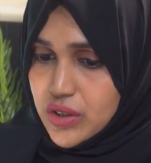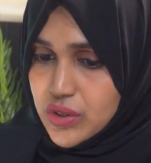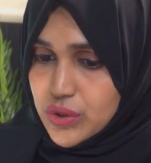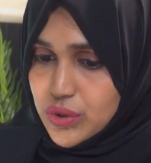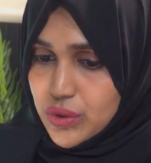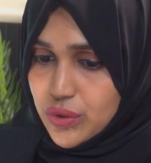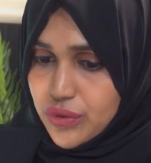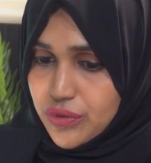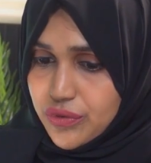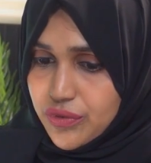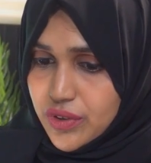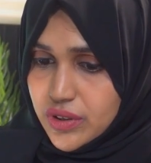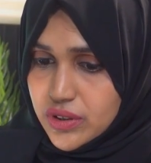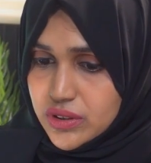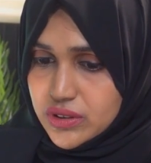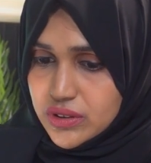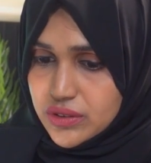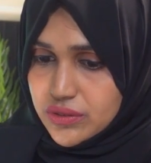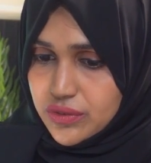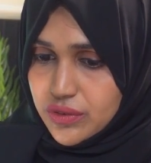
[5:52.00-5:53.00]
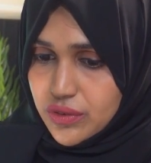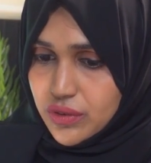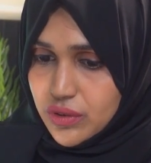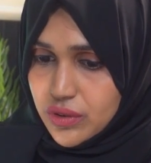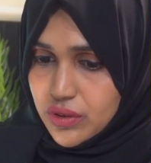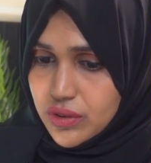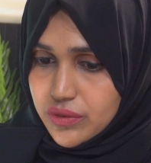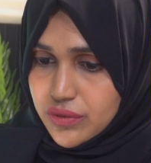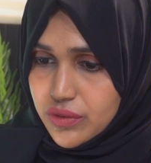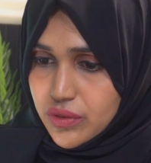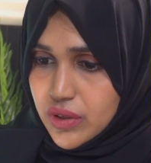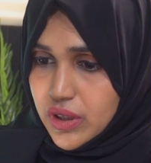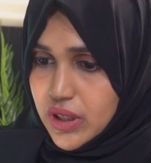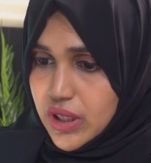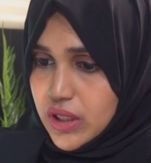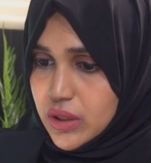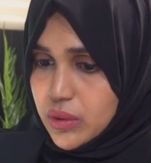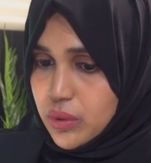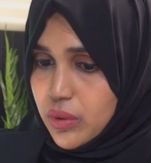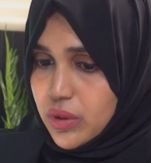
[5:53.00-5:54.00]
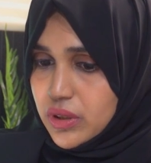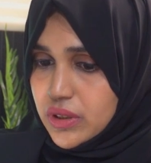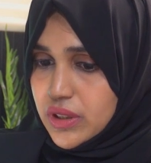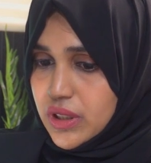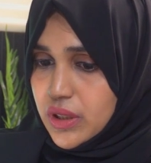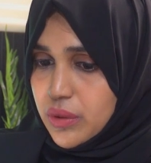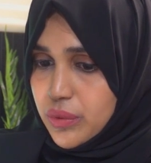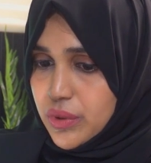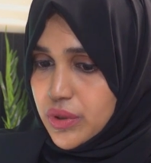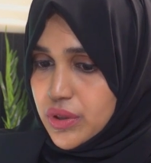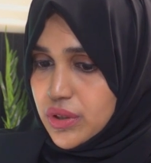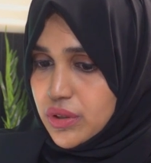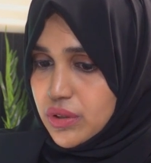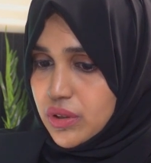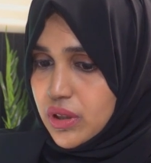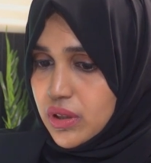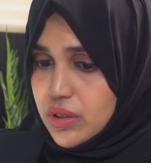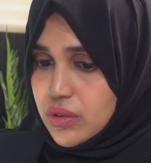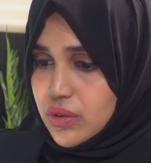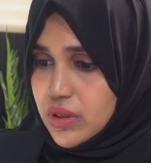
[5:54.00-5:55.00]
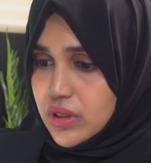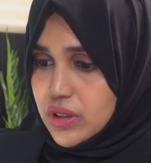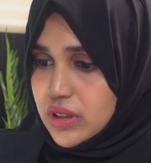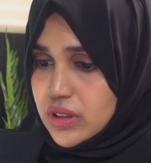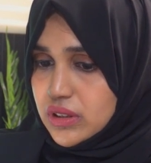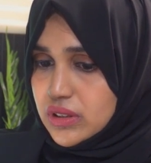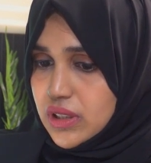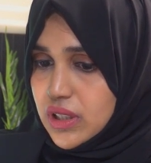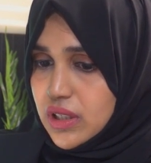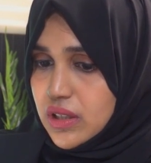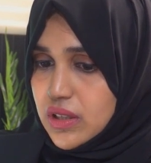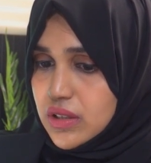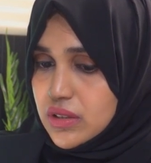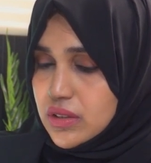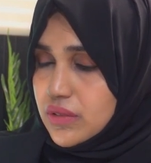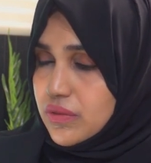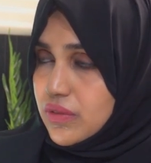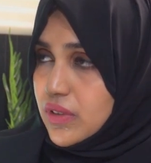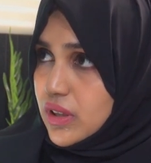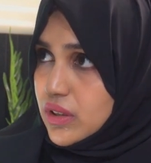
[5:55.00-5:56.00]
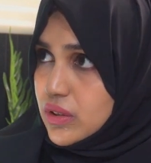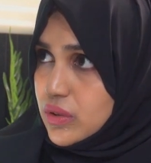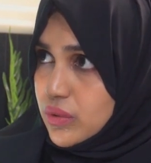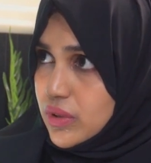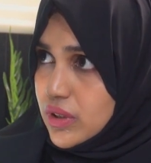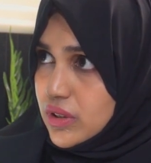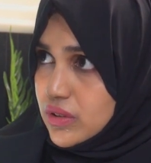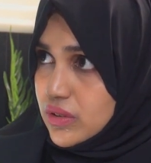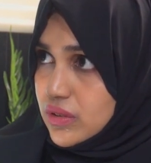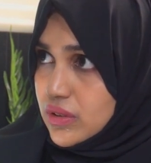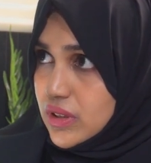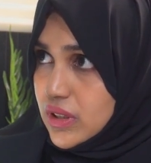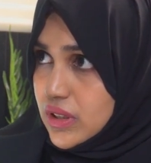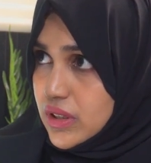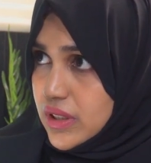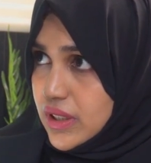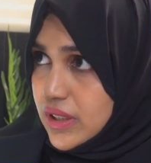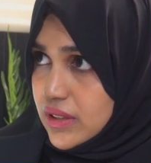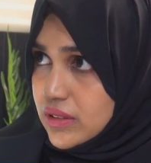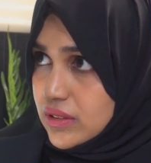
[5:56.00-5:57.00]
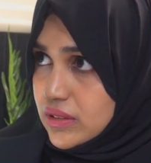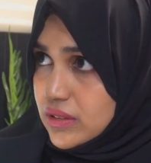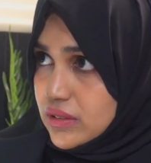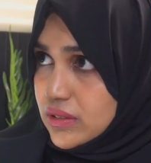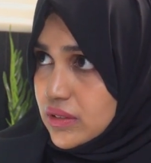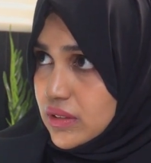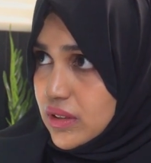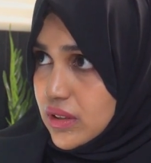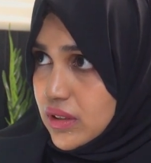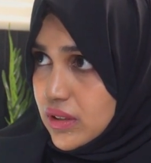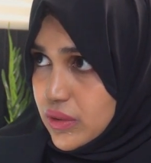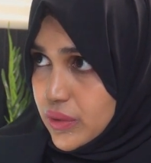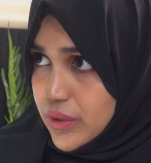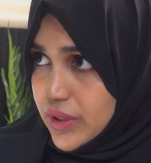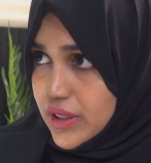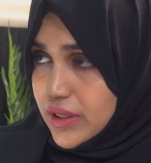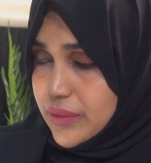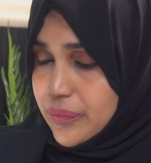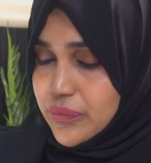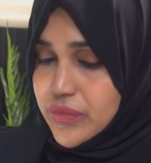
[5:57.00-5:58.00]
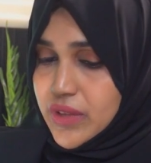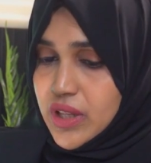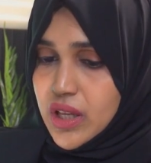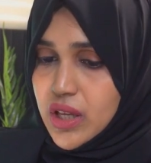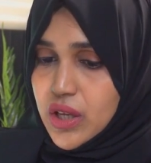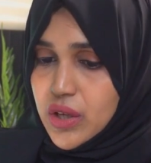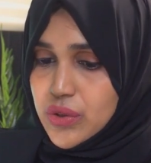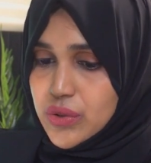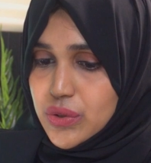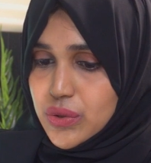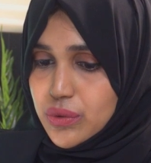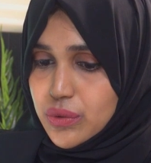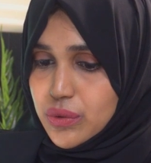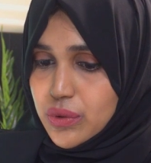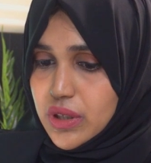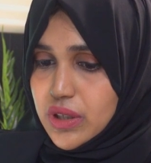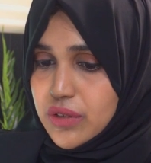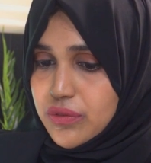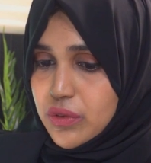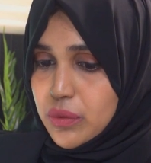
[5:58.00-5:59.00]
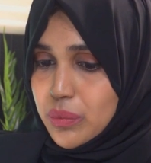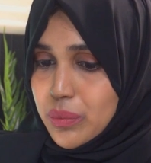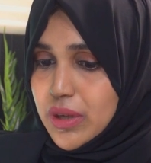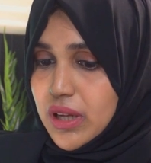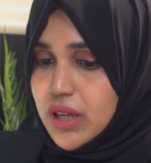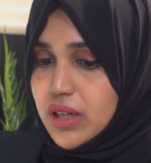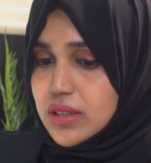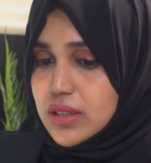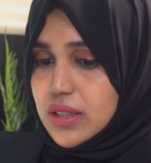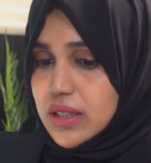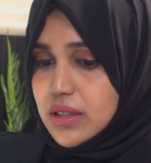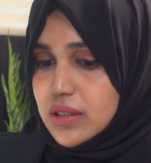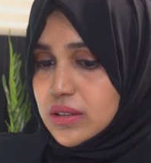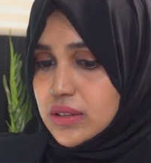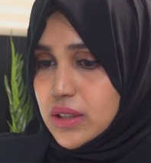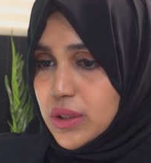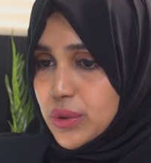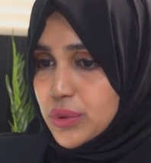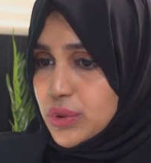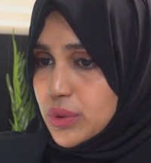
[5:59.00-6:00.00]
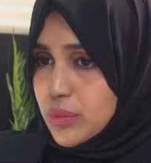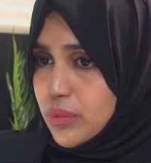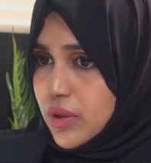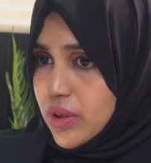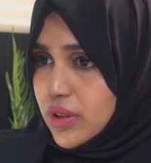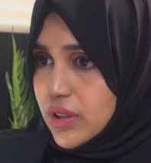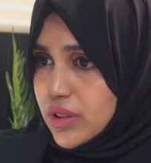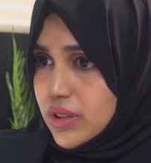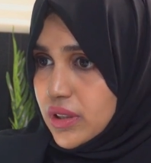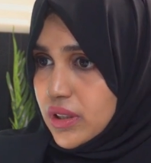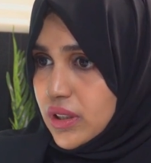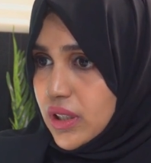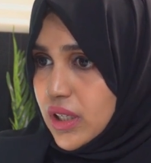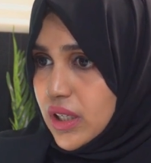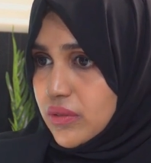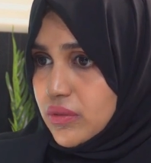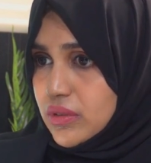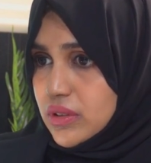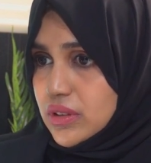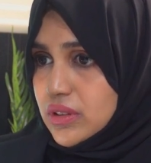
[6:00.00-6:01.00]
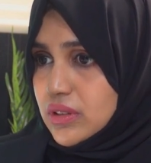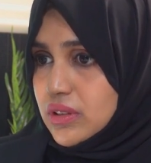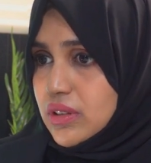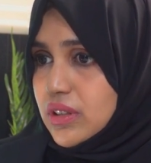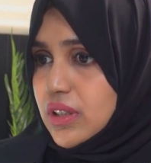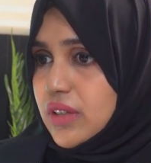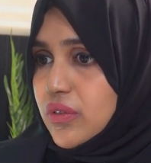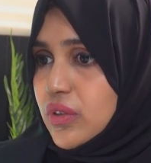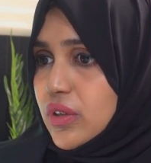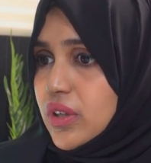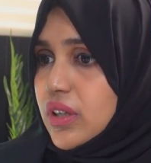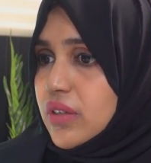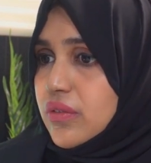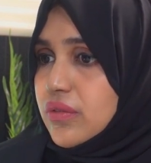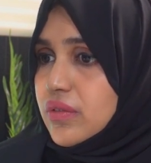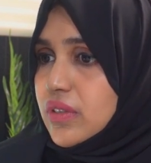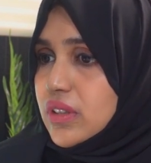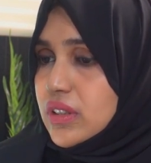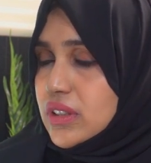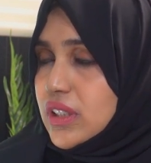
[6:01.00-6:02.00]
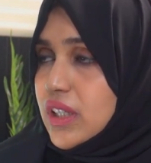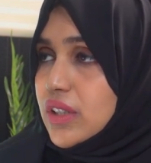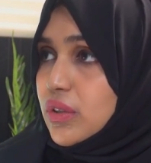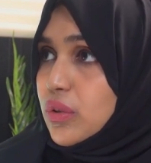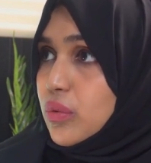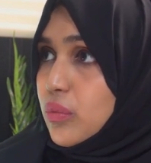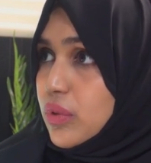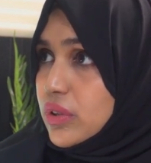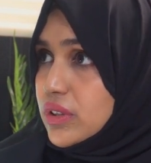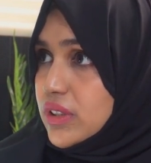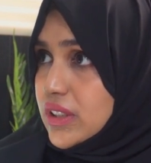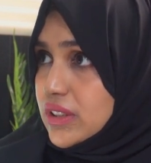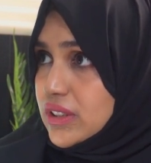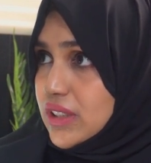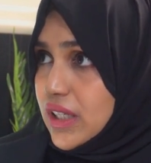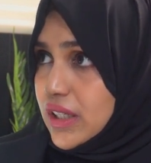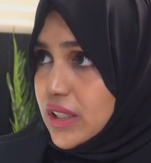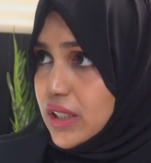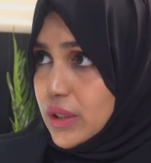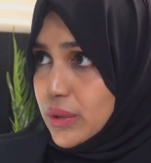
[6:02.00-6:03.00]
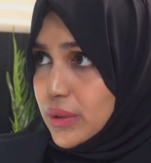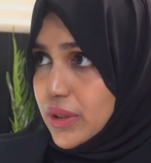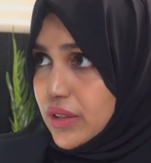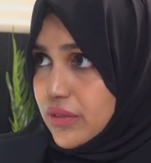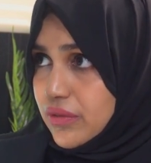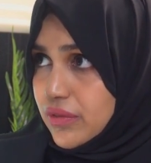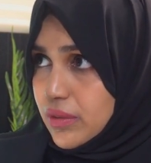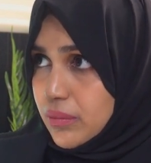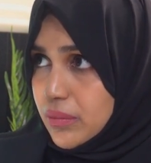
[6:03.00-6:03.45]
So first of all, for air quality, what you need to understand is the fluctuations and trends. Okay, so if you place like a CO2 monitor, I will give you an insight on what exactly you get